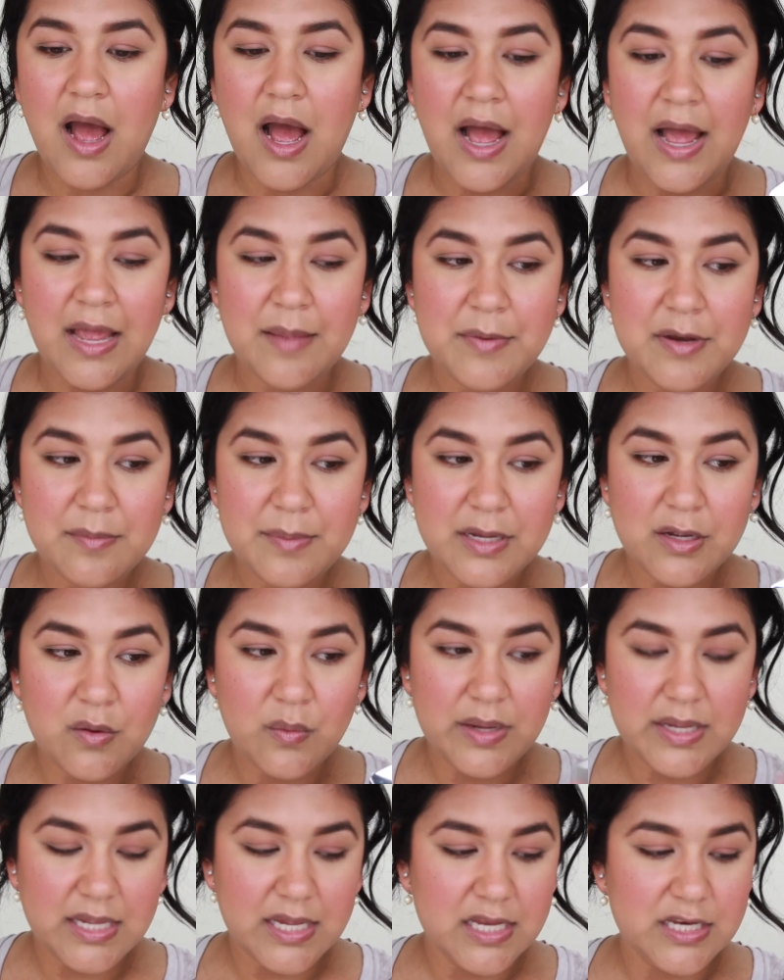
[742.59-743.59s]
I'm gonna be
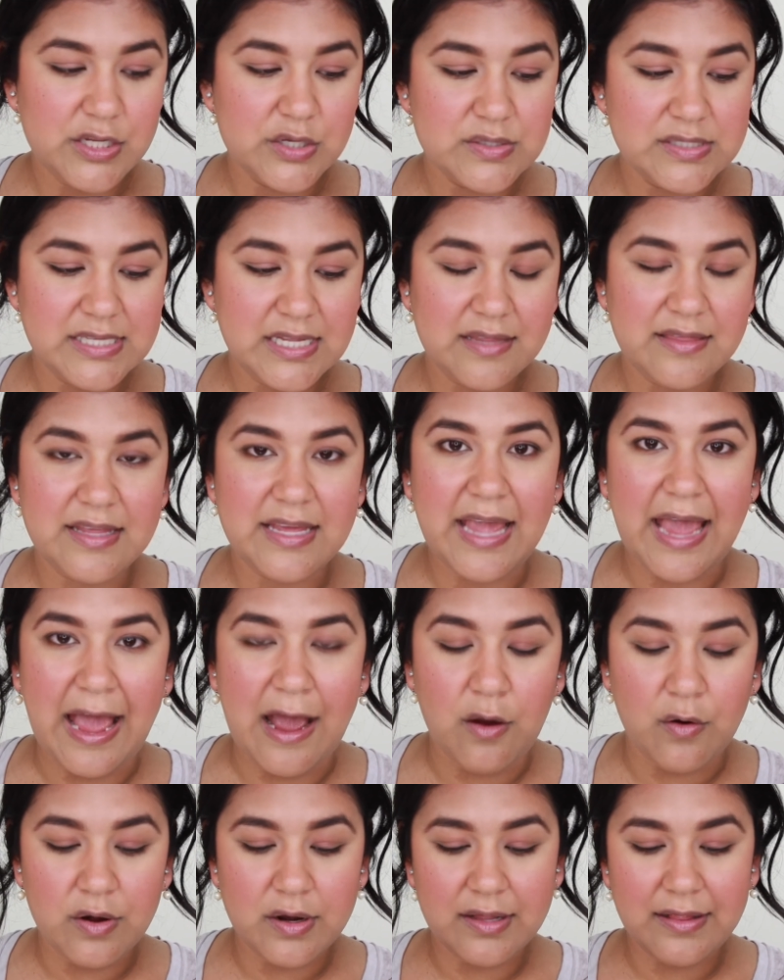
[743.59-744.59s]
going in using the
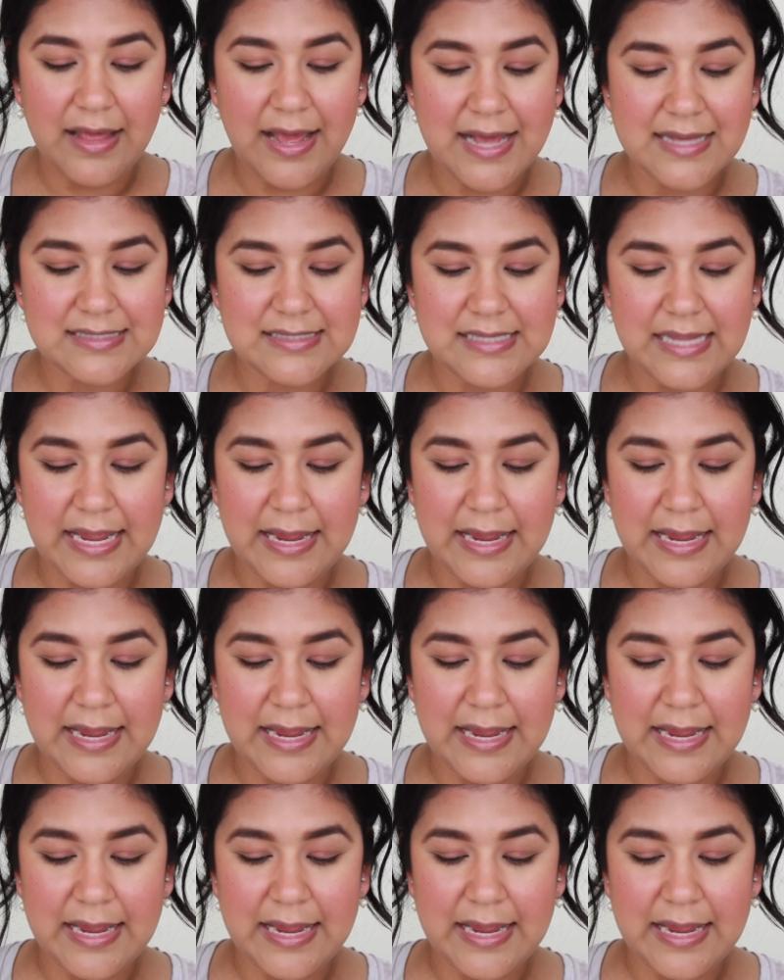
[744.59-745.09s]
Hourglass